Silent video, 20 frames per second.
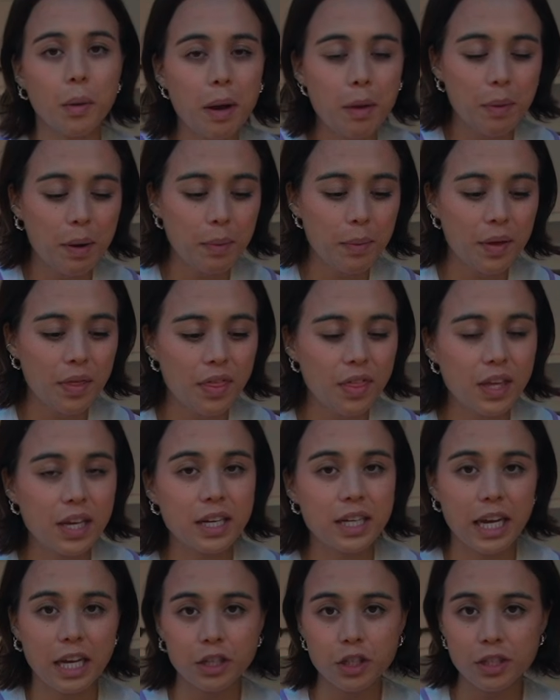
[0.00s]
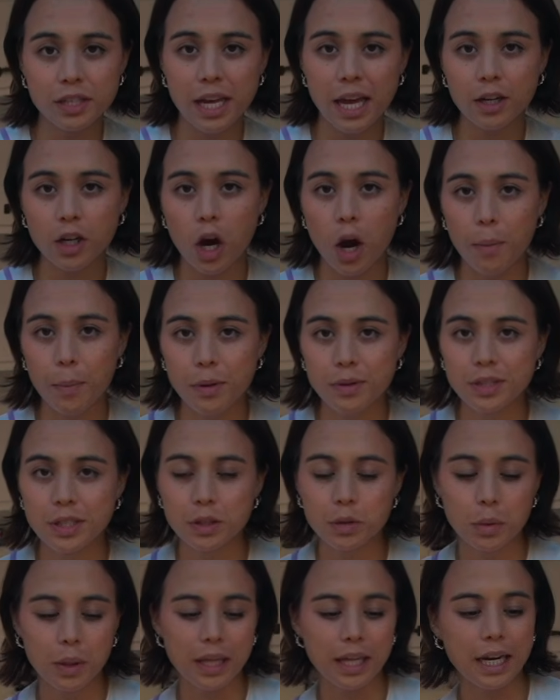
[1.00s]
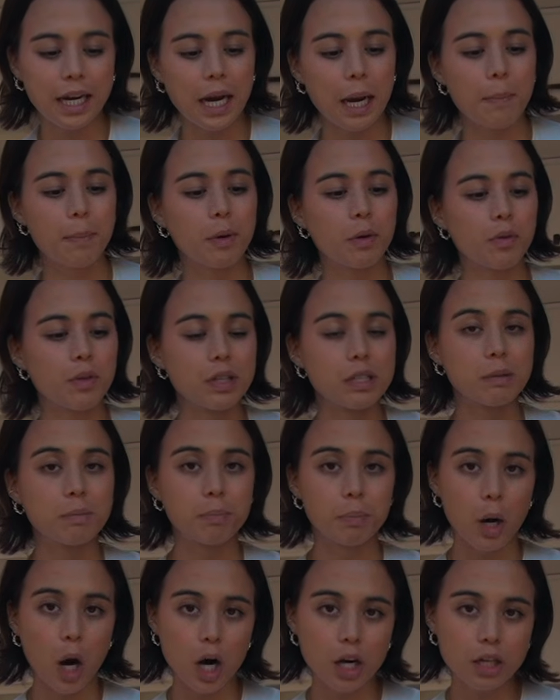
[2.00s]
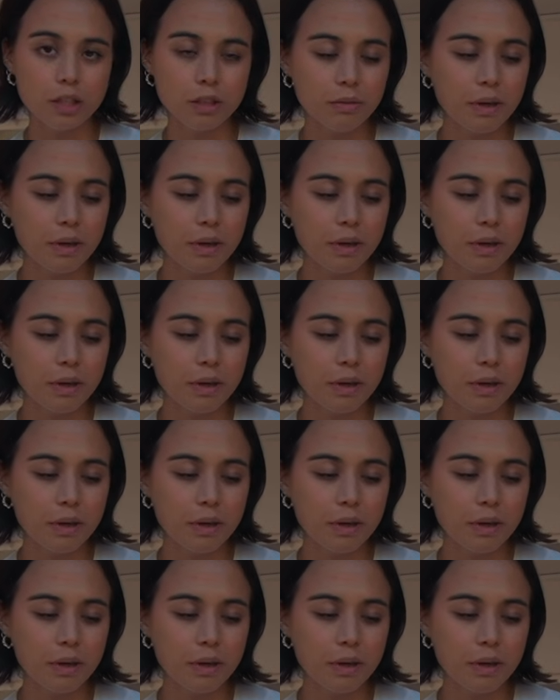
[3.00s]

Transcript: I went with the Nature's Head Composting Toilet, and I built this box